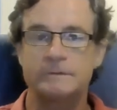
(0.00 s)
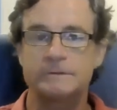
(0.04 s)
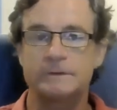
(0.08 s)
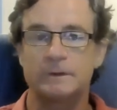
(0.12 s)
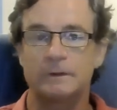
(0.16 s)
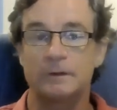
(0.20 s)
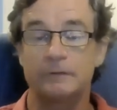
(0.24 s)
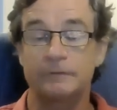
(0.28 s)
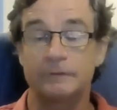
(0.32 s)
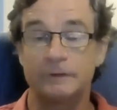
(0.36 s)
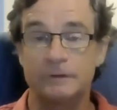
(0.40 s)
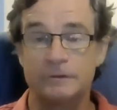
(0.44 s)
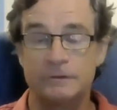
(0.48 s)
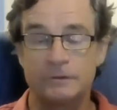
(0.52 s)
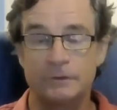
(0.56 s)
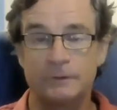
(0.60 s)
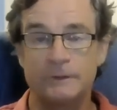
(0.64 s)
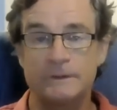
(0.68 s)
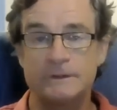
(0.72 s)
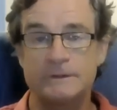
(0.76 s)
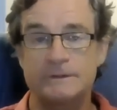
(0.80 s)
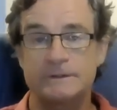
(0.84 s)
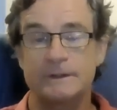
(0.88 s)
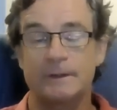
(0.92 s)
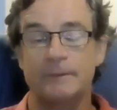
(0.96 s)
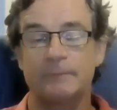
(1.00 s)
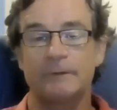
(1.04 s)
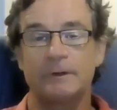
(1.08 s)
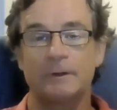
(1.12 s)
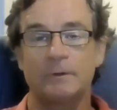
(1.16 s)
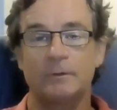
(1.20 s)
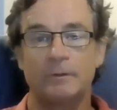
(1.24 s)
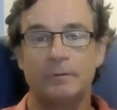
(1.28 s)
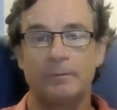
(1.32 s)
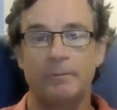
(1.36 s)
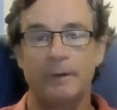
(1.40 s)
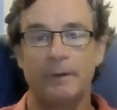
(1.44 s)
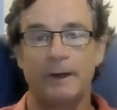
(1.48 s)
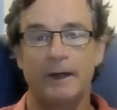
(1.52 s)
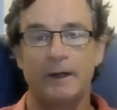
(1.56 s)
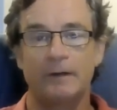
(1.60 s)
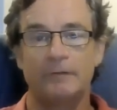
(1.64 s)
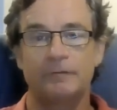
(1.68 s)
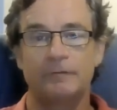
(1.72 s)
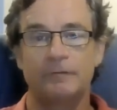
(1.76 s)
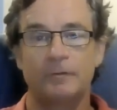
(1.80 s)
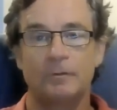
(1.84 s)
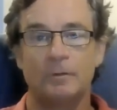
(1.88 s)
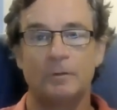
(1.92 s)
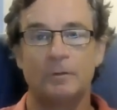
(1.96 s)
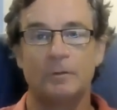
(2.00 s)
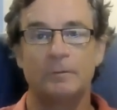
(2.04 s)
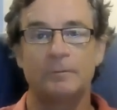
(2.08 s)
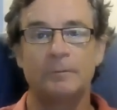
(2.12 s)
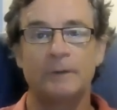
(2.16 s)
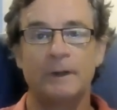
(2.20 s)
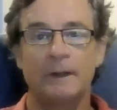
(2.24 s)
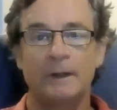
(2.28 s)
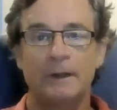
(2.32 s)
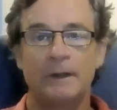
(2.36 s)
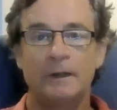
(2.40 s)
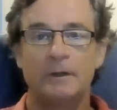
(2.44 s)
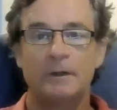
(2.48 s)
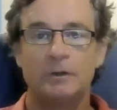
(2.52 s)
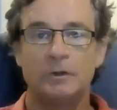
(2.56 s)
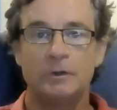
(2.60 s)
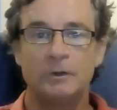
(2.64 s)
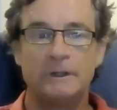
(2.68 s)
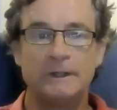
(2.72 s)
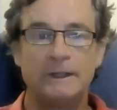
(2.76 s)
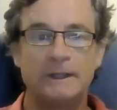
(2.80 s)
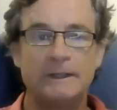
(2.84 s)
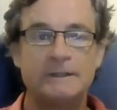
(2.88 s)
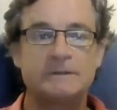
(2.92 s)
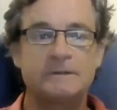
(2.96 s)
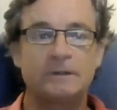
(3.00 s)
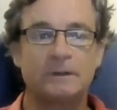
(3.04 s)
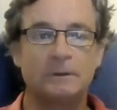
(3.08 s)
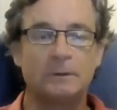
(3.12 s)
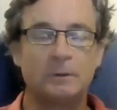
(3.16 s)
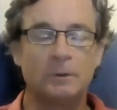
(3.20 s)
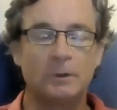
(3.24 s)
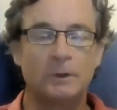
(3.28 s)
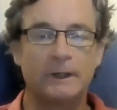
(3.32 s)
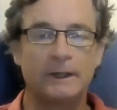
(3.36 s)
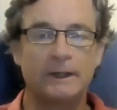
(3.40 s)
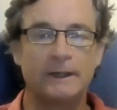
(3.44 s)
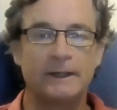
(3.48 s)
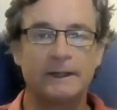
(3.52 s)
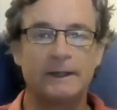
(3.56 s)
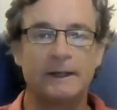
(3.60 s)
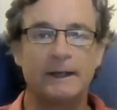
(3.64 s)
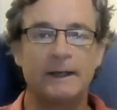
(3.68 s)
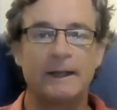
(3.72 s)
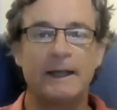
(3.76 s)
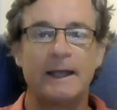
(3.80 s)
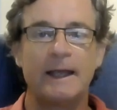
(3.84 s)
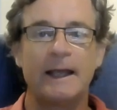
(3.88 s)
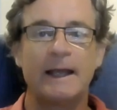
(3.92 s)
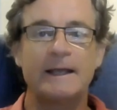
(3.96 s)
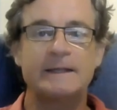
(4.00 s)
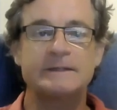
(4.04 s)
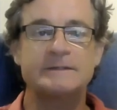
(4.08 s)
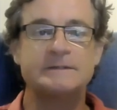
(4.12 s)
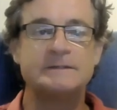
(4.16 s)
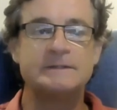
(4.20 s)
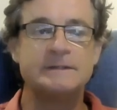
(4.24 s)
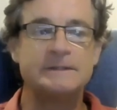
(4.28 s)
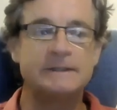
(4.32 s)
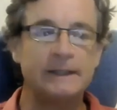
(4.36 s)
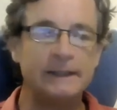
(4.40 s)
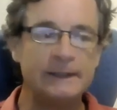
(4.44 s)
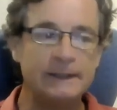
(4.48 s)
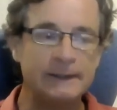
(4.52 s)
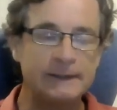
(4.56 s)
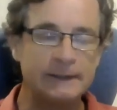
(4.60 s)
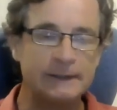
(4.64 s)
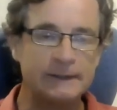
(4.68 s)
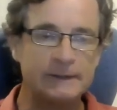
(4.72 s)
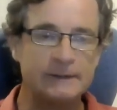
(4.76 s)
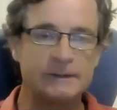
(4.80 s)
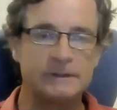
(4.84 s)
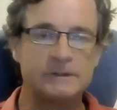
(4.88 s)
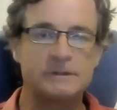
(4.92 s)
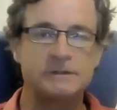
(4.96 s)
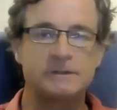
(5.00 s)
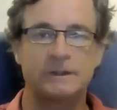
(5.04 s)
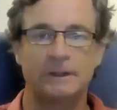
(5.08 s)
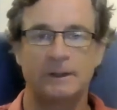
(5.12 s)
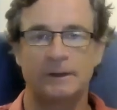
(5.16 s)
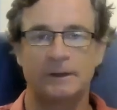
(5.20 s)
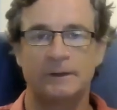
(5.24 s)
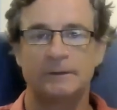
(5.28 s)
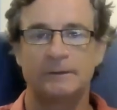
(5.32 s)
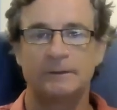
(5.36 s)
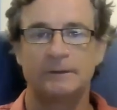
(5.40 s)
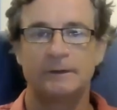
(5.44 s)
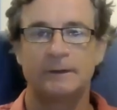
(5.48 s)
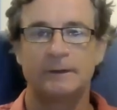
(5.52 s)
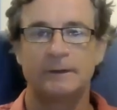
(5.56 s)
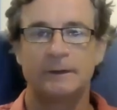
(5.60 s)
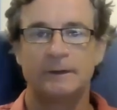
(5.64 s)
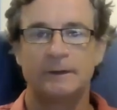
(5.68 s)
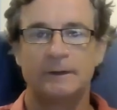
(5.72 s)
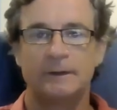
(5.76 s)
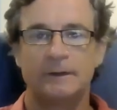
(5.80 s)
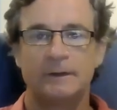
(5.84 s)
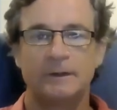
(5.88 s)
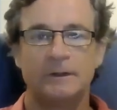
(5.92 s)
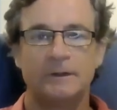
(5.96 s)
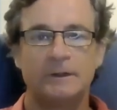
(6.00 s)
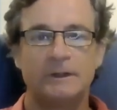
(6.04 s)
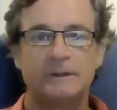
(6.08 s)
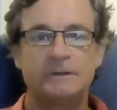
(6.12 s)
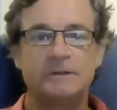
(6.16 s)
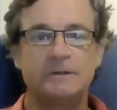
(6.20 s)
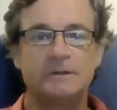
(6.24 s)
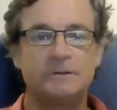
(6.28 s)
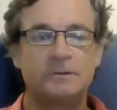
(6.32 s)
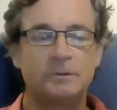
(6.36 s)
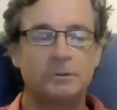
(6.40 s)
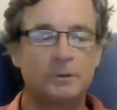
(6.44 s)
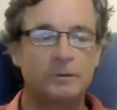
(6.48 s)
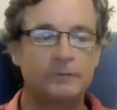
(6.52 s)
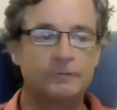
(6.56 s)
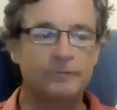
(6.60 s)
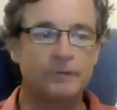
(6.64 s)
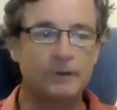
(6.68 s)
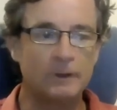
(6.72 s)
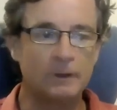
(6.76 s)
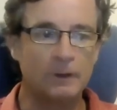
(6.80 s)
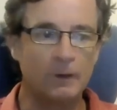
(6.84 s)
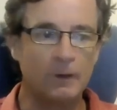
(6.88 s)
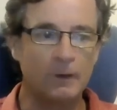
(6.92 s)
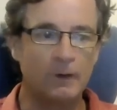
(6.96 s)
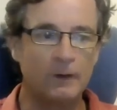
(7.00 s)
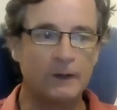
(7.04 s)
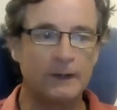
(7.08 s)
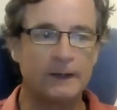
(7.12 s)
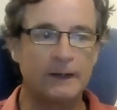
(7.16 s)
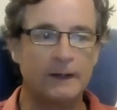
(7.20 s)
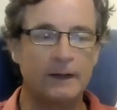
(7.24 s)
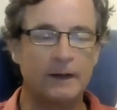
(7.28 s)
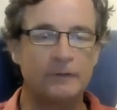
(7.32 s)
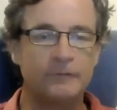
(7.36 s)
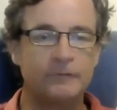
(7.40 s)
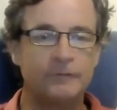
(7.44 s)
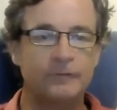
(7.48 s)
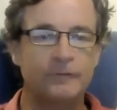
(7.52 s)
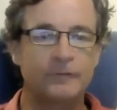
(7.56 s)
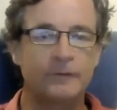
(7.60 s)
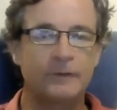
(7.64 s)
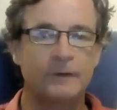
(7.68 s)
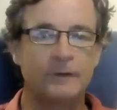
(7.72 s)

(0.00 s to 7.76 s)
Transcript: So if you're doing something with bad form, you need to look at it as deconditioning. You need to do it for long enough